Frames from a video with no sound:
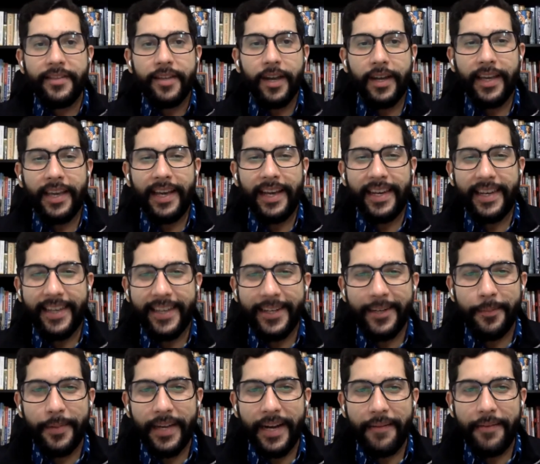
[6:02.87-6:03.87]
been talking a
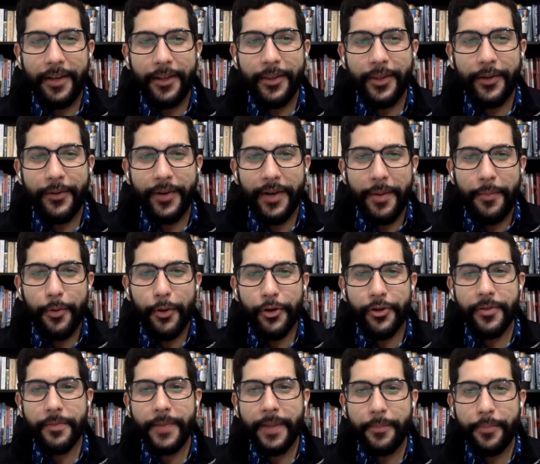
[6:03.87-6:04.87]
little bit about the
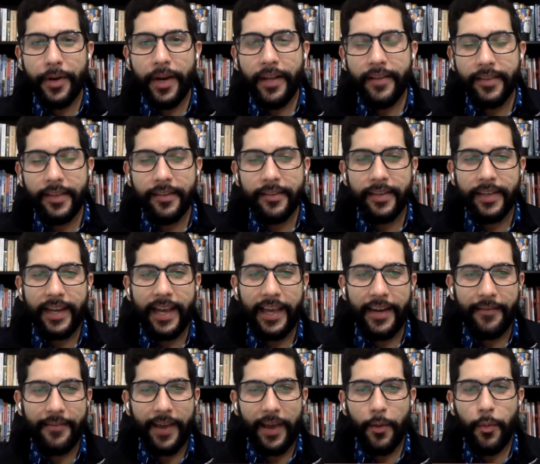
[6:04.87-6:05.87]
reapportionment process,
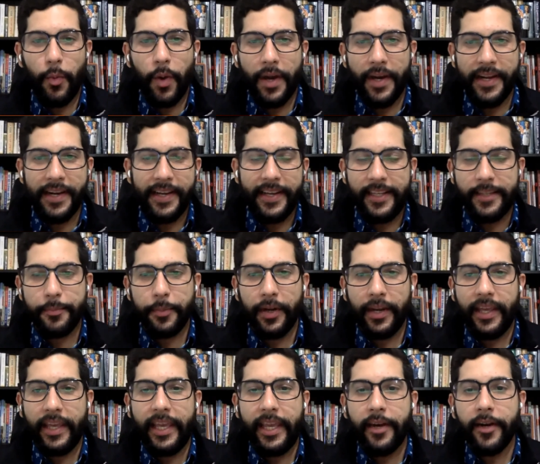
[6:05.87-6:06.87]
kind of like what it is,
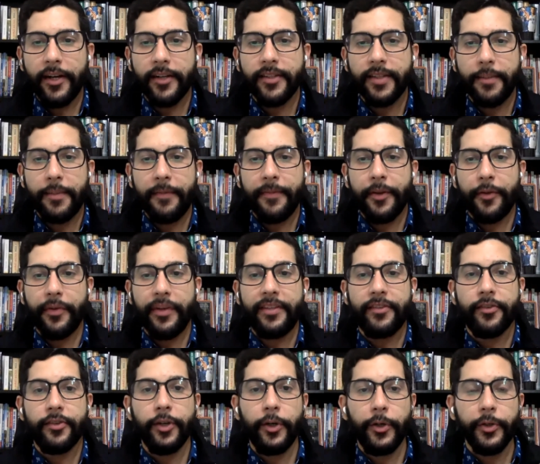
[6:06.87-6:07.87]
but here are some of the
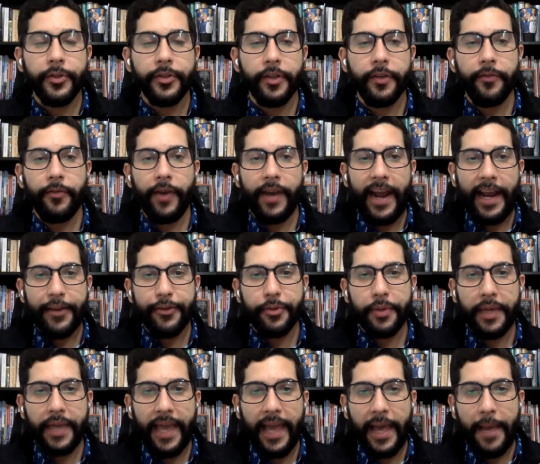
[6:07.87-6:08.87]
results of what
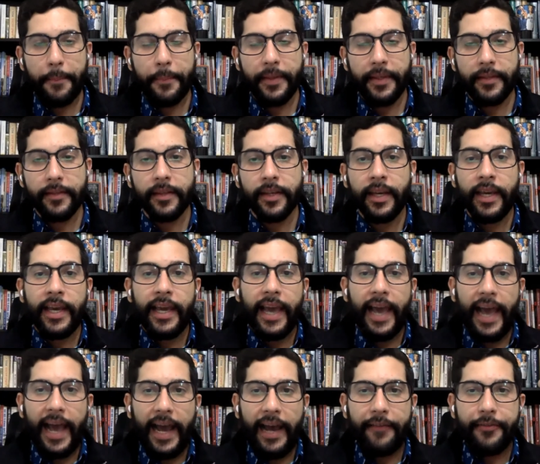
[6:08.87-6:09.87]
actually happened
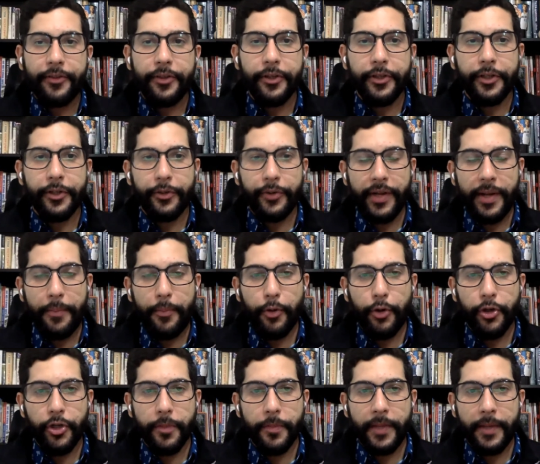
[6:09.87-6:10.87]
after the
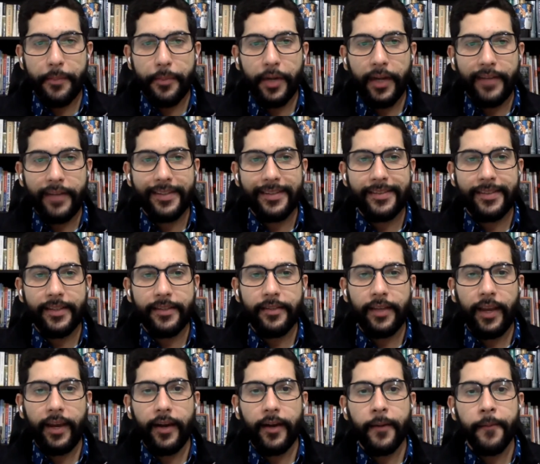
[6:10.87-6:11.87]
reapportionment process
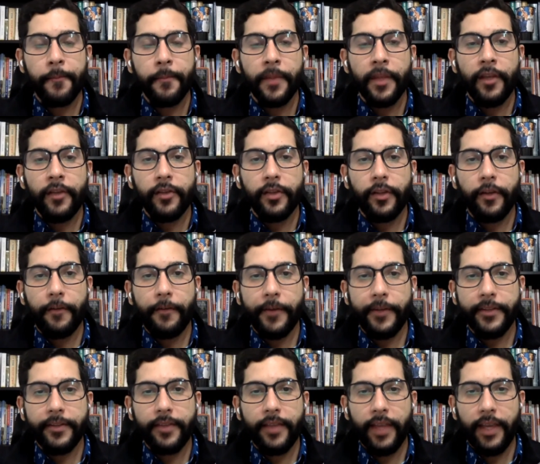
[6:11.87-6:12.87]
this year. So the
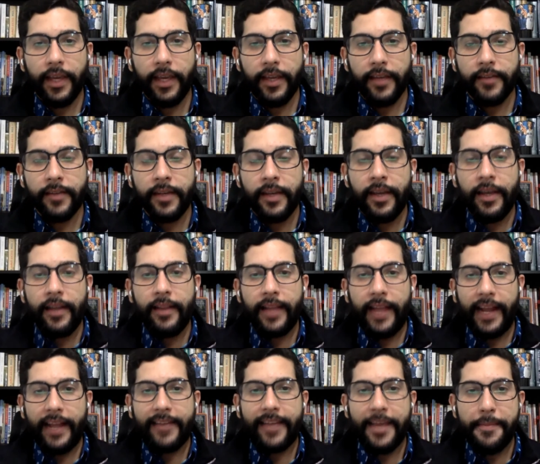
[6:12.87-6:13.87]
first thing is
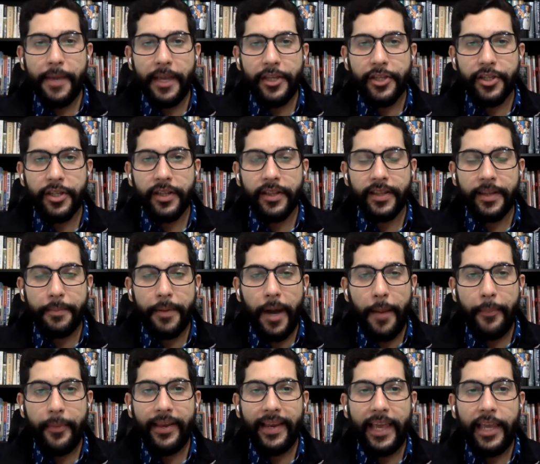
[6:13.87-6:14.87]
that, as I mentioned, the
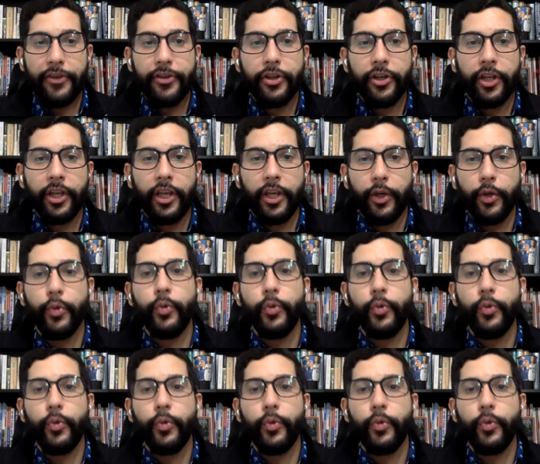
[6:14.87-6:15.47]
population